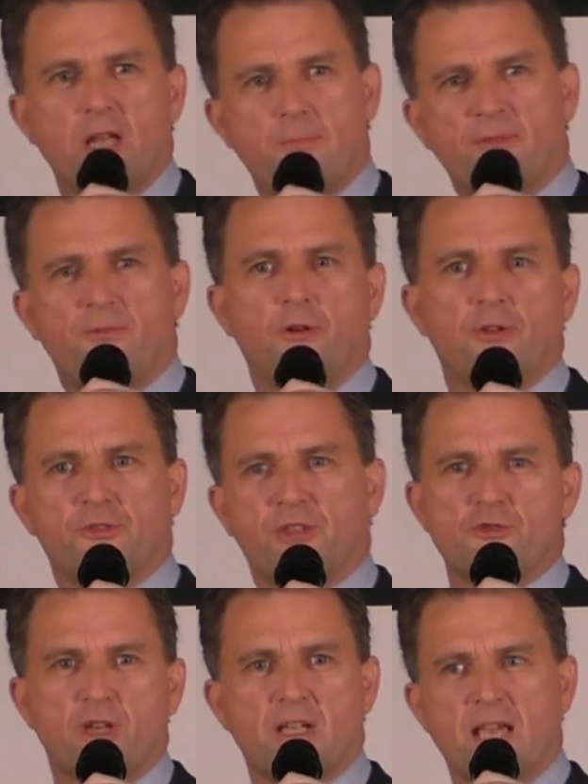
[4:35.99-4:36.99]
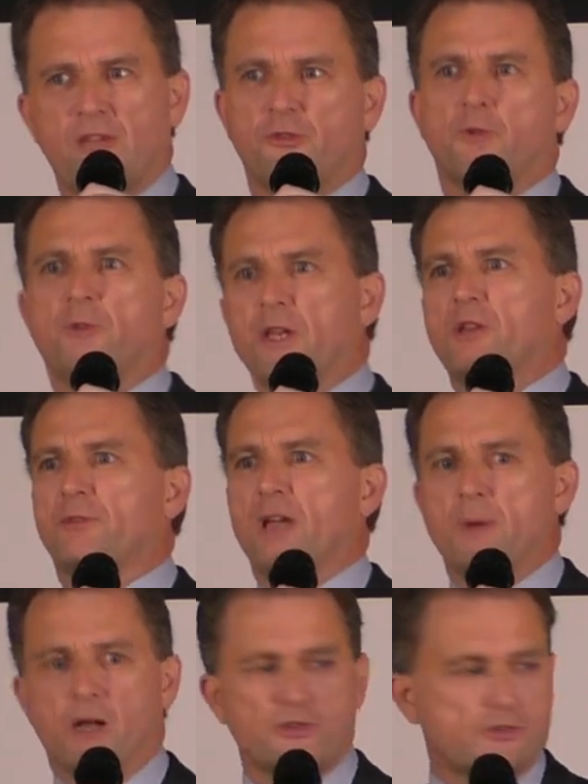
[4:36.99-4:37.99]
Epping Forest District Council, thank you
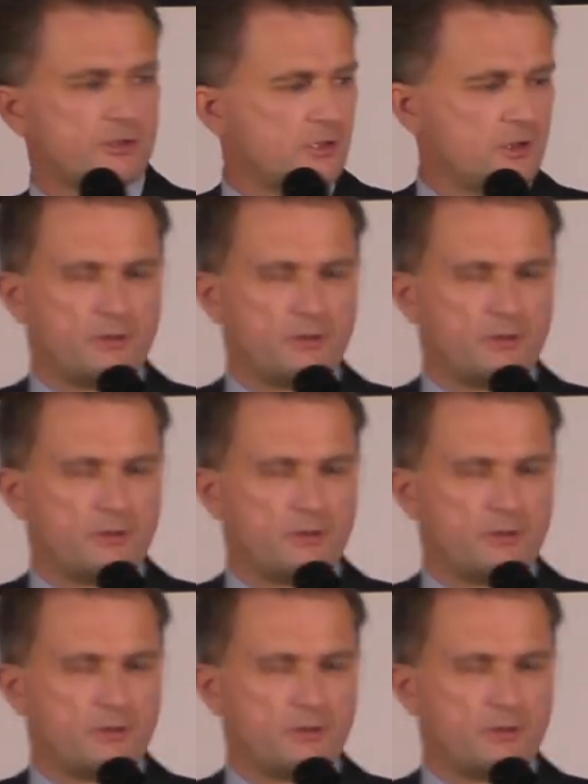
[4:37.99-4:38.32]
very much.